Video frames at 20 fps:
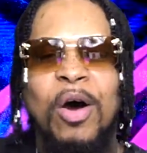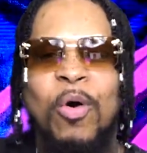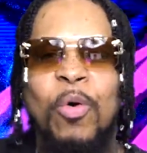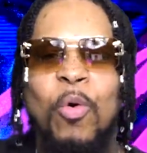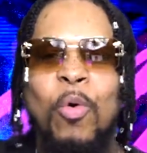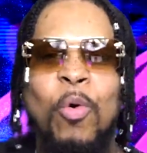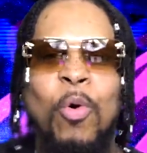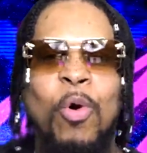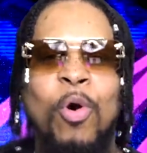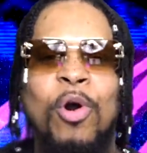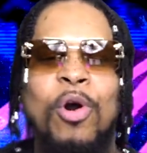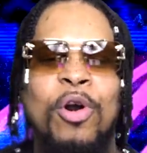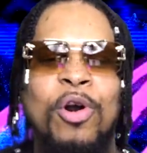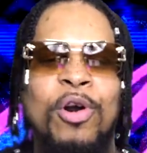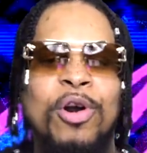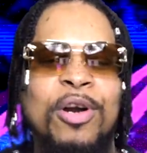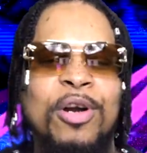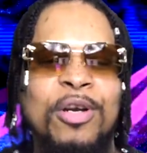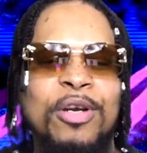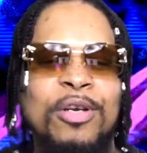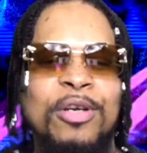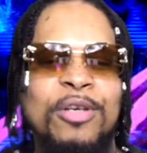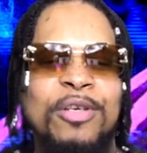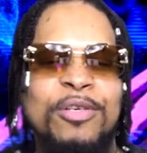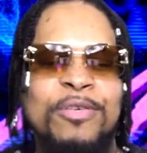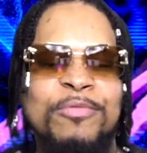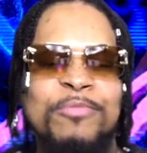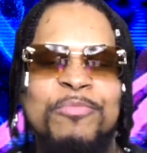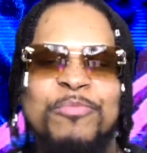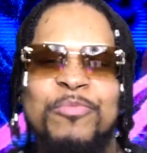or
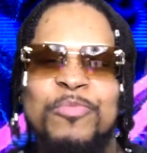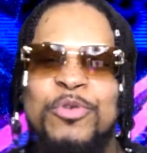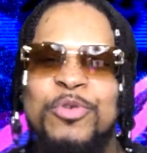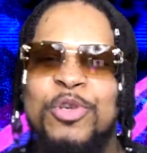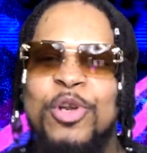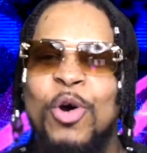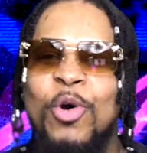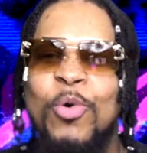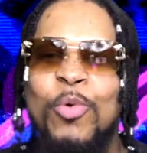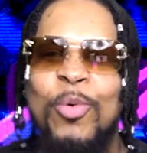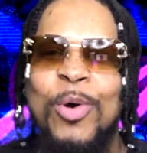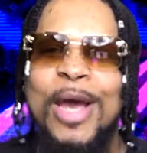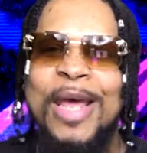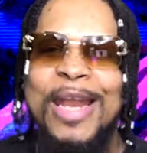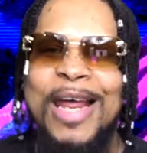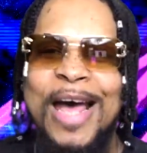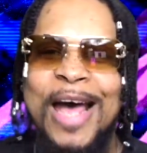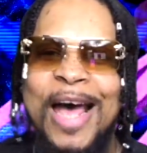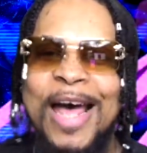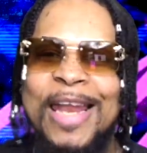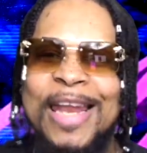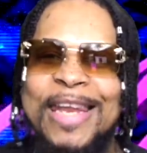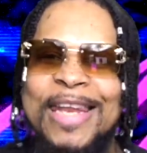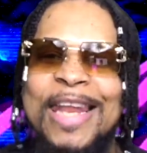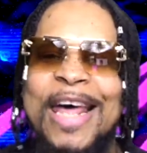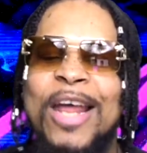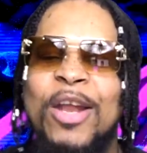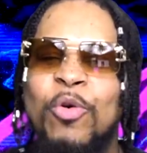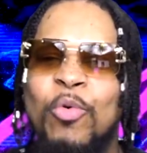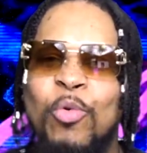you know, and I, I
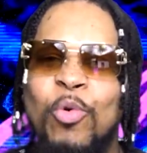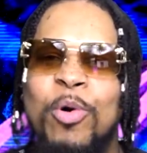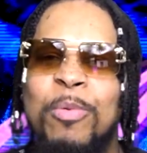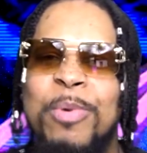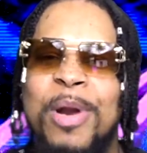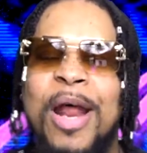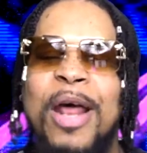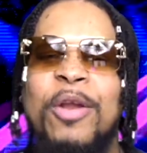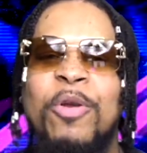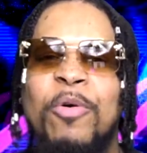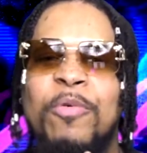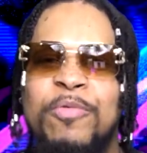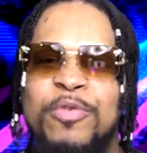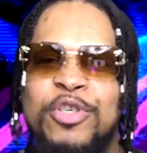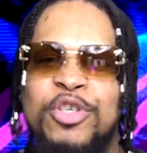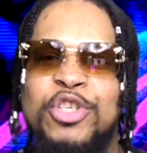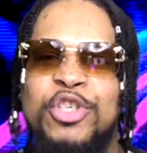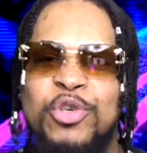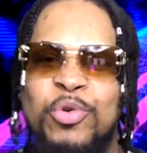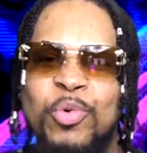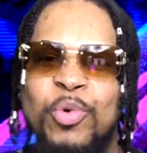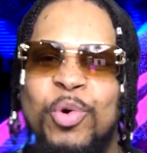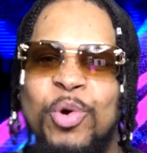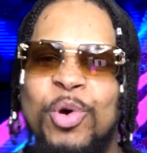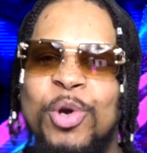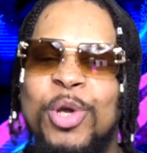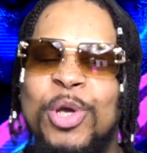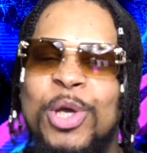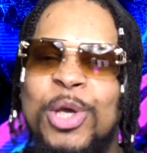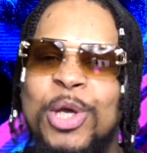not or, but I know for
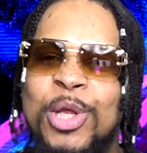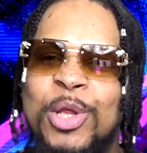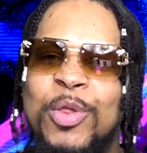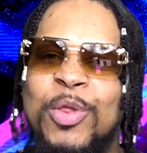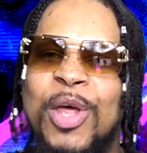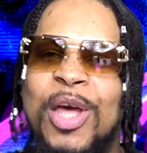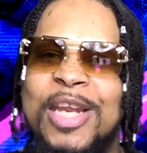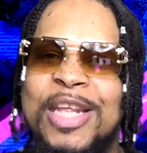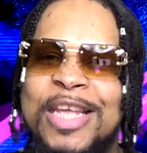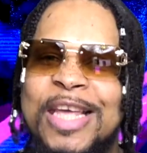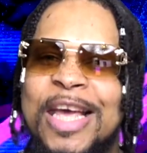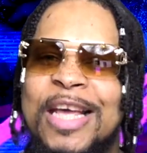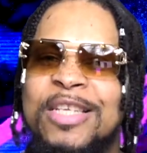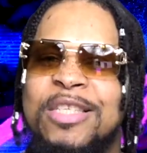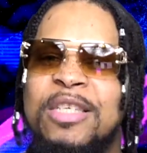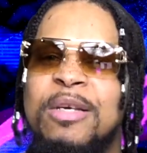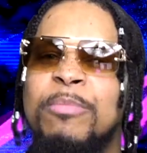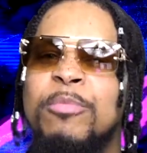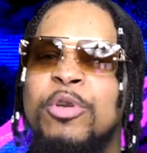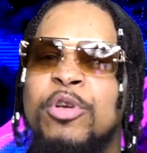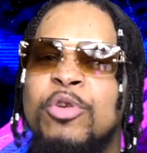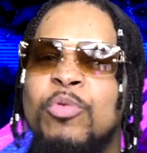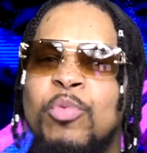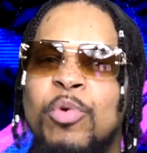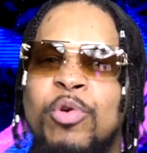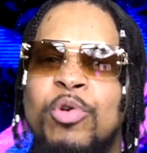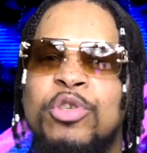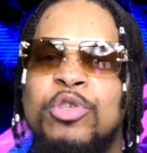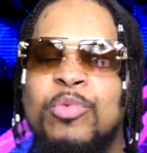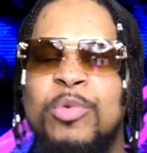sure that he has something in the
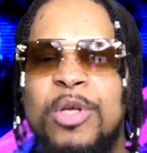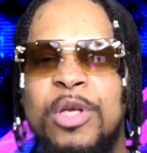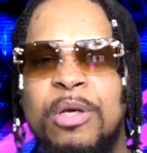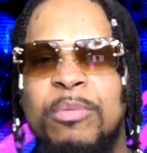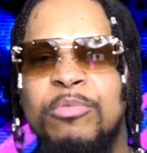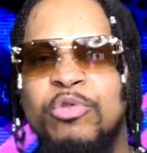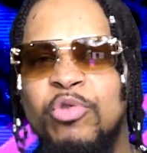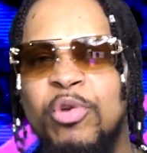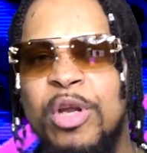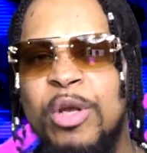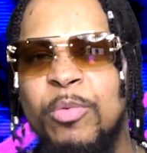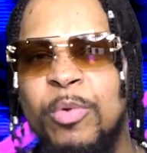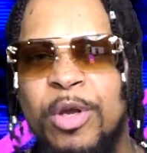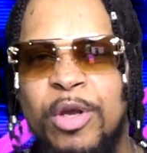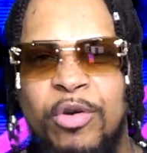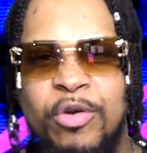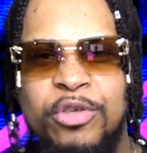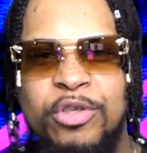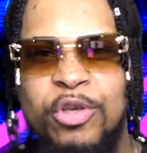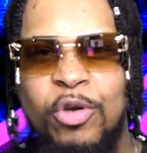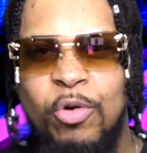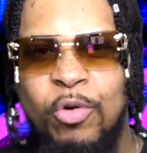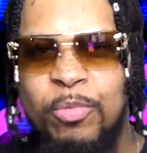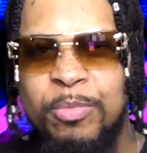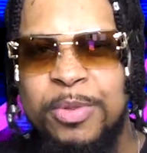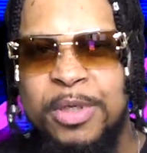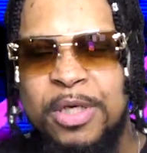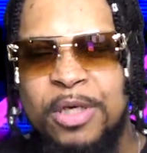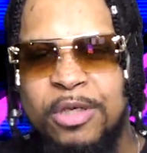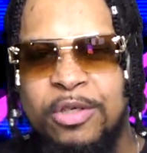works with M. Dre with Interscope
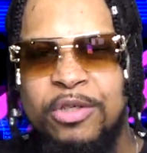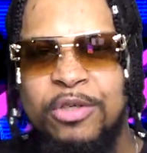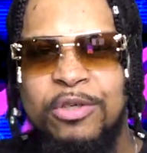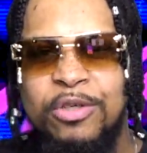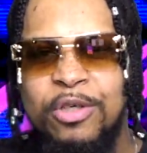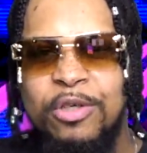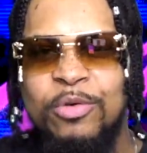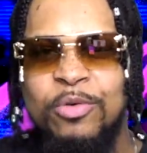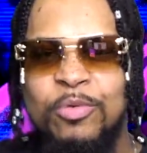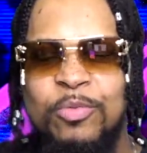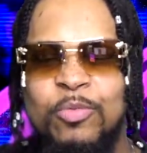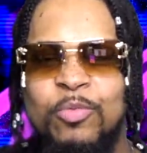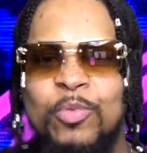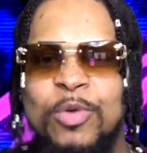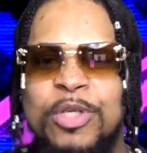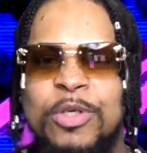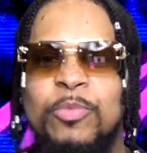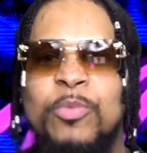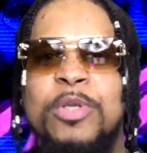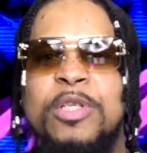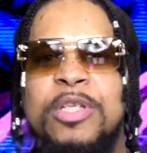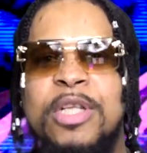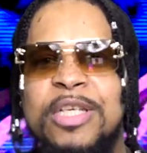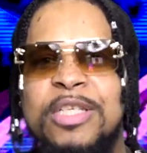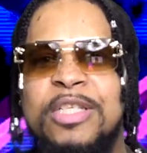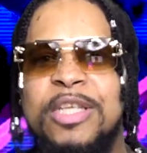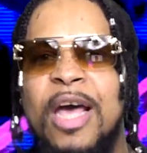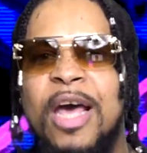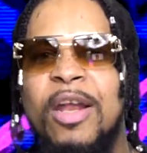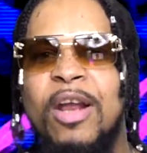because you know, when, once they
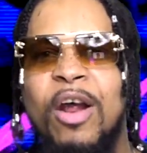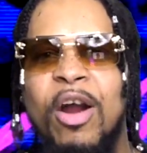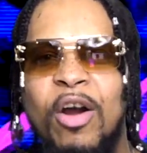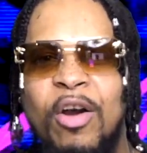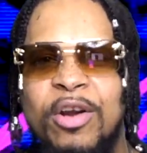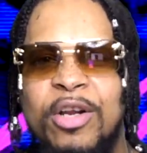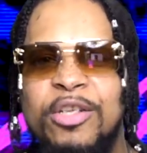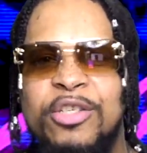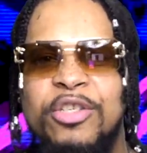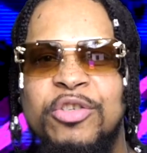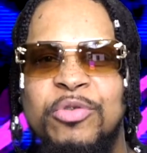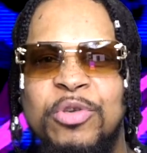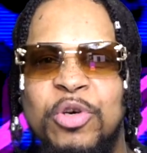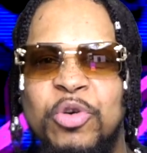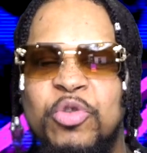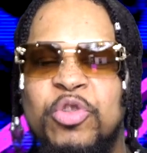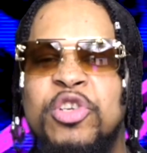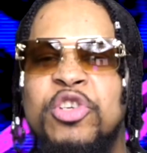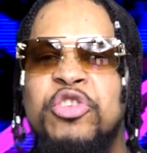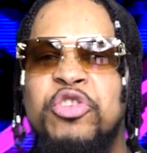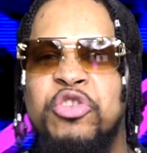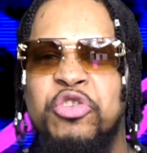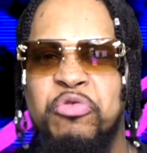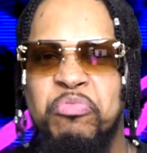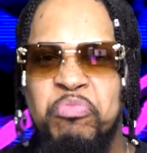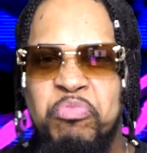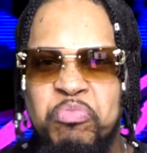sign the artist, you know, there's